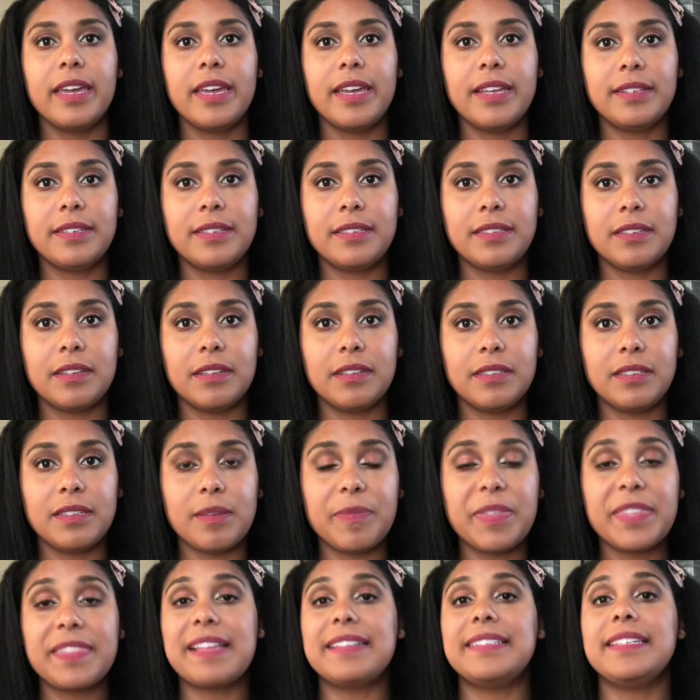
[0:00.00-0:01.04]
it's
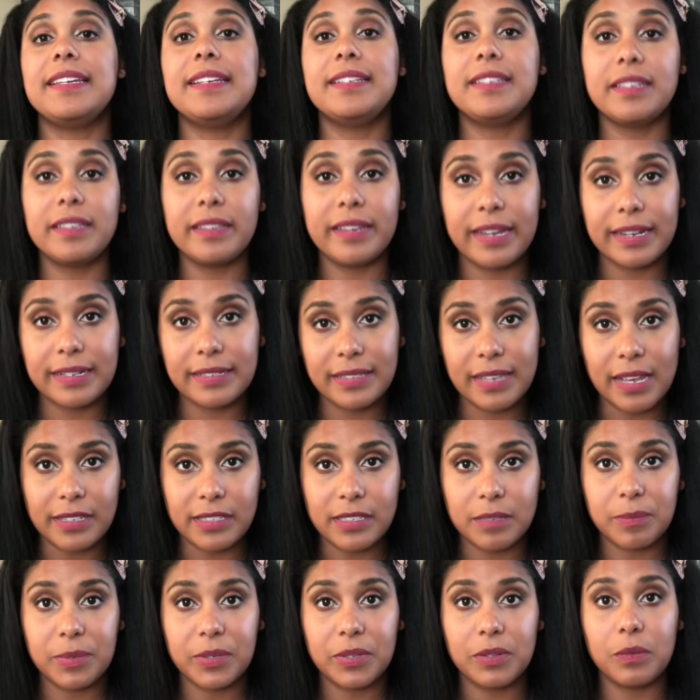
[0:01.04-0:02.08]
something that's easily
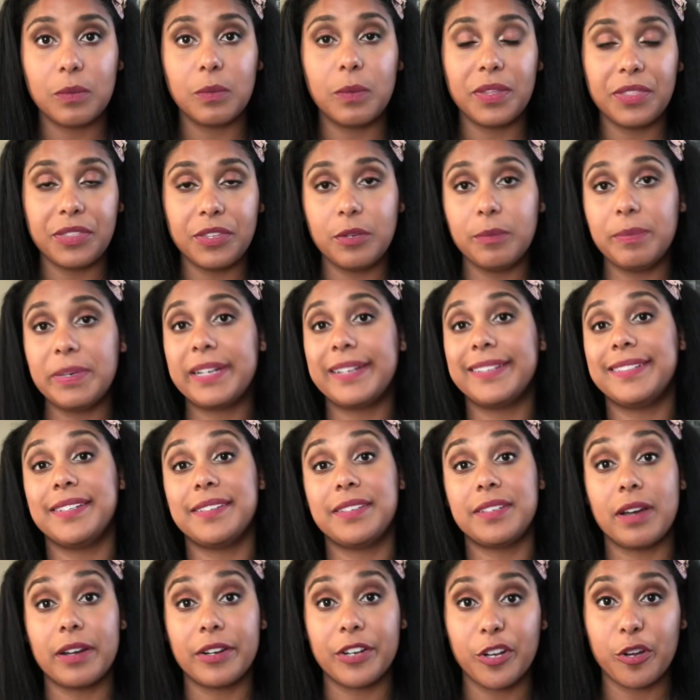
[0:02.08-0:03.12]
accessible with you because
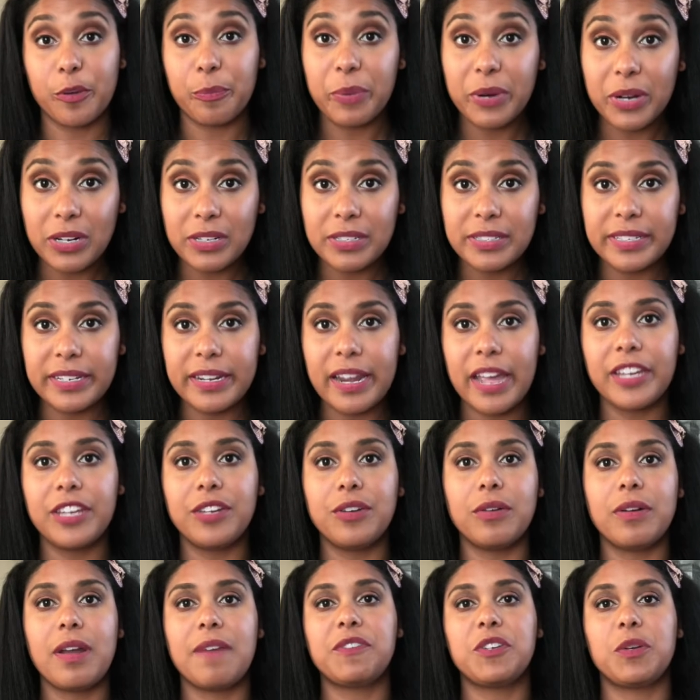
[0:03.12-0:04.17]
it's on your person and you
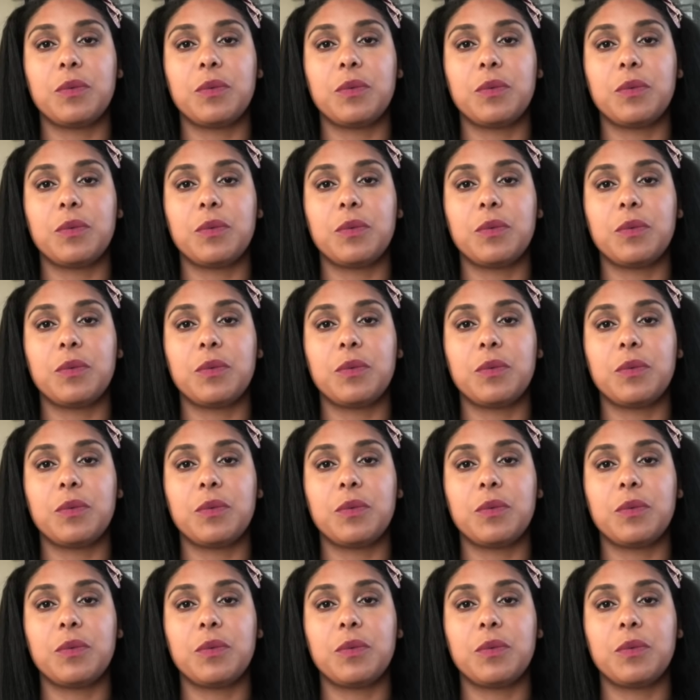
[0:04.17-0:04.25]
don't have